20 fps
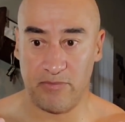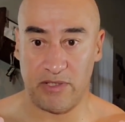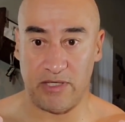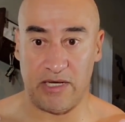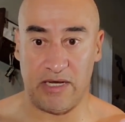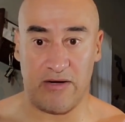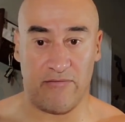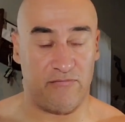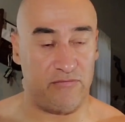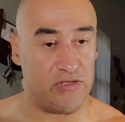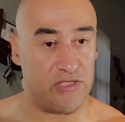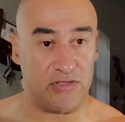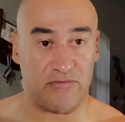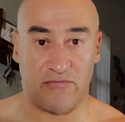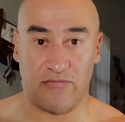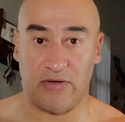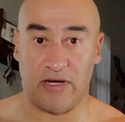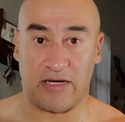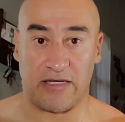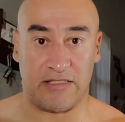And
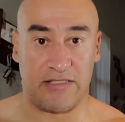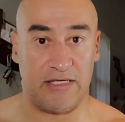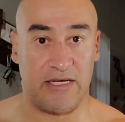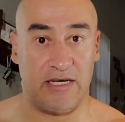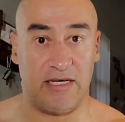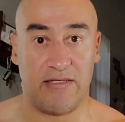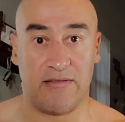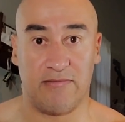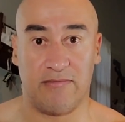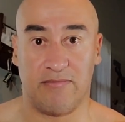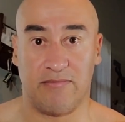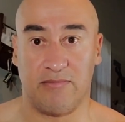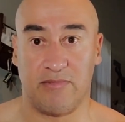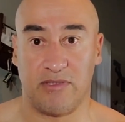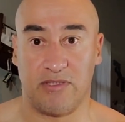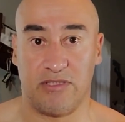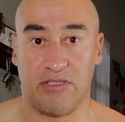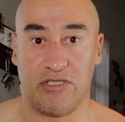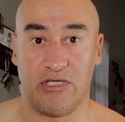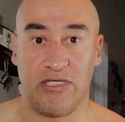just like I said,
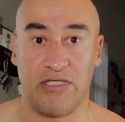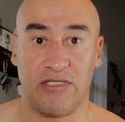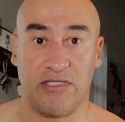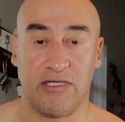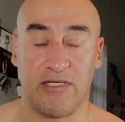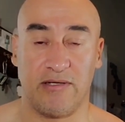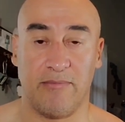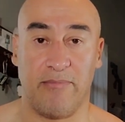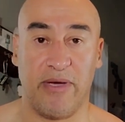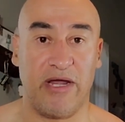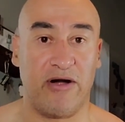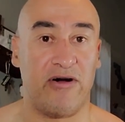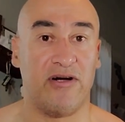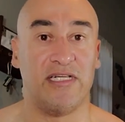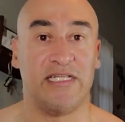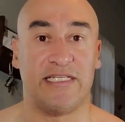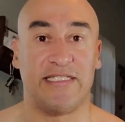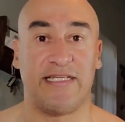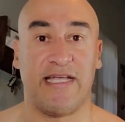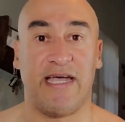just better
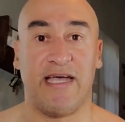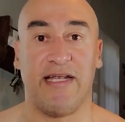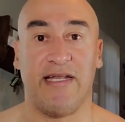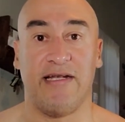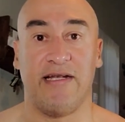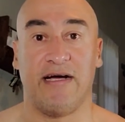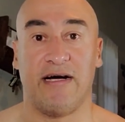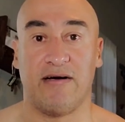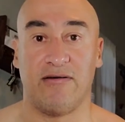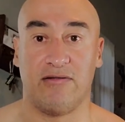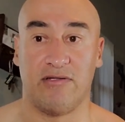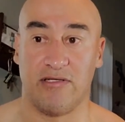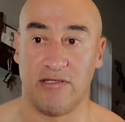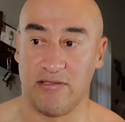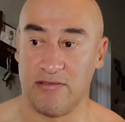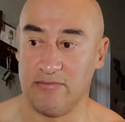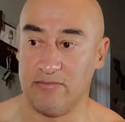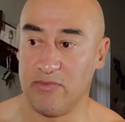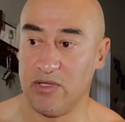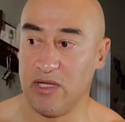understanding how
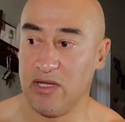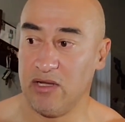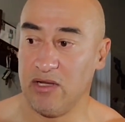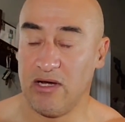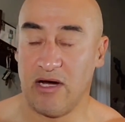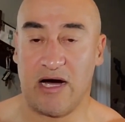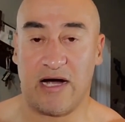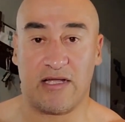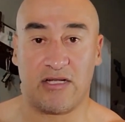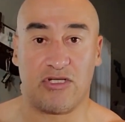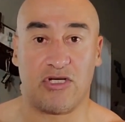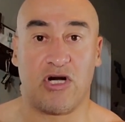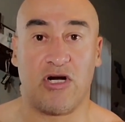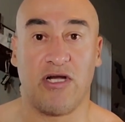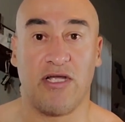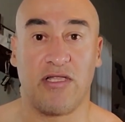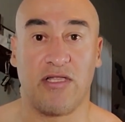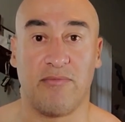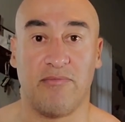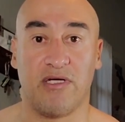to
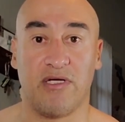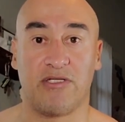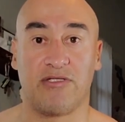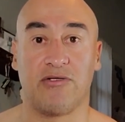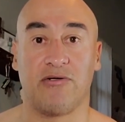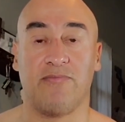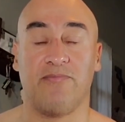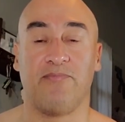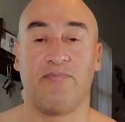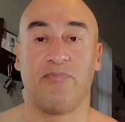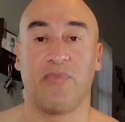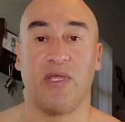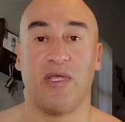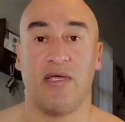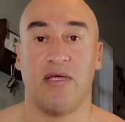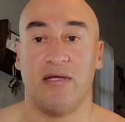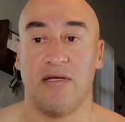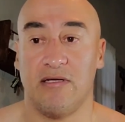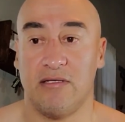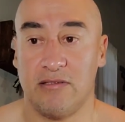target the muscle.
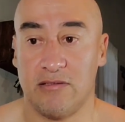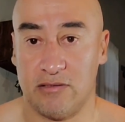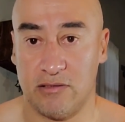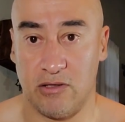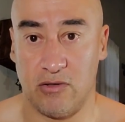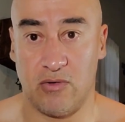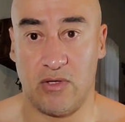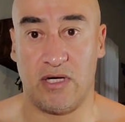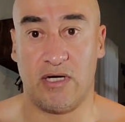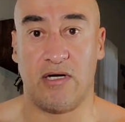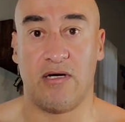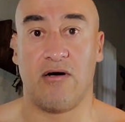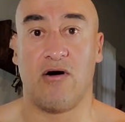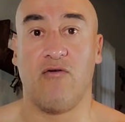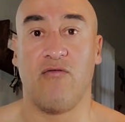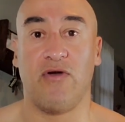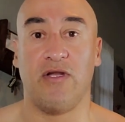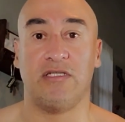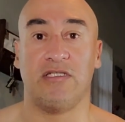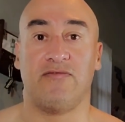So
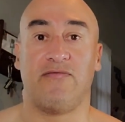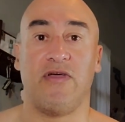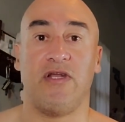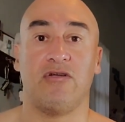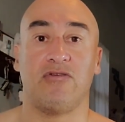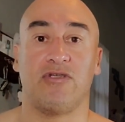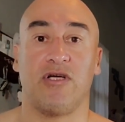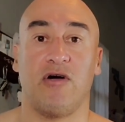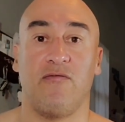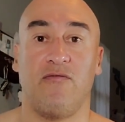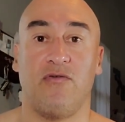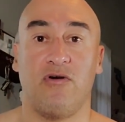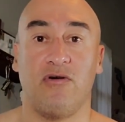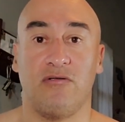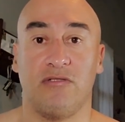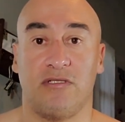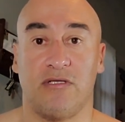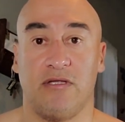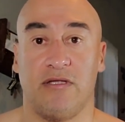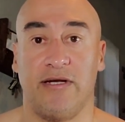hopefully this video is helpful.
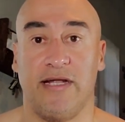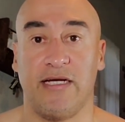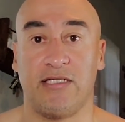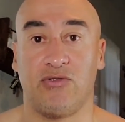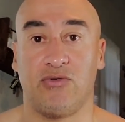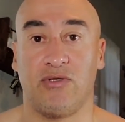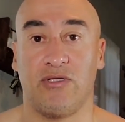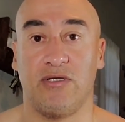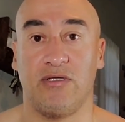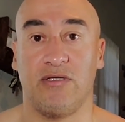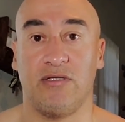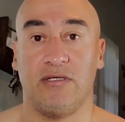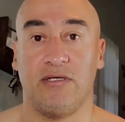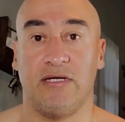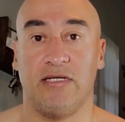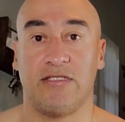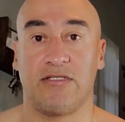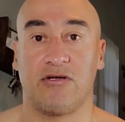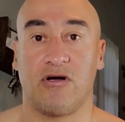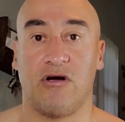To the next one,
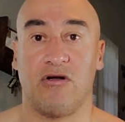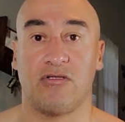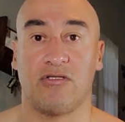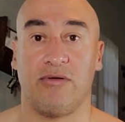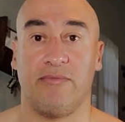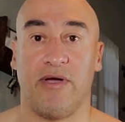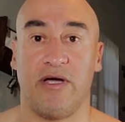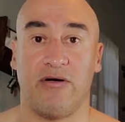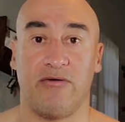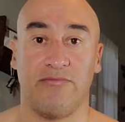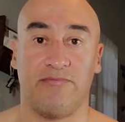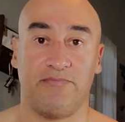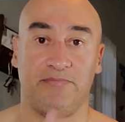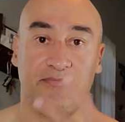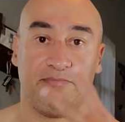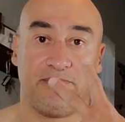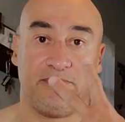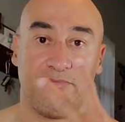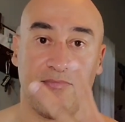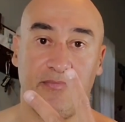this is Carlos and I'm out.
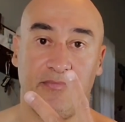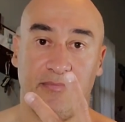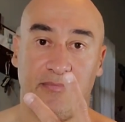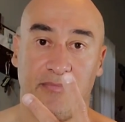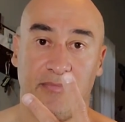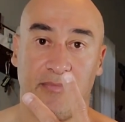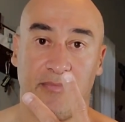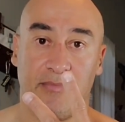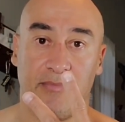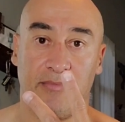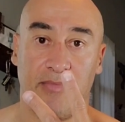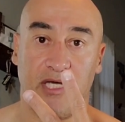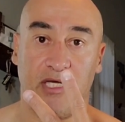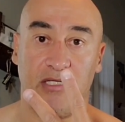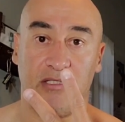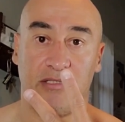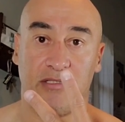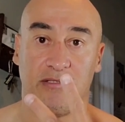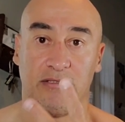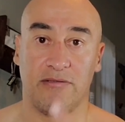
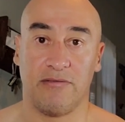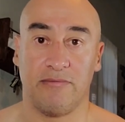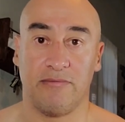Peace.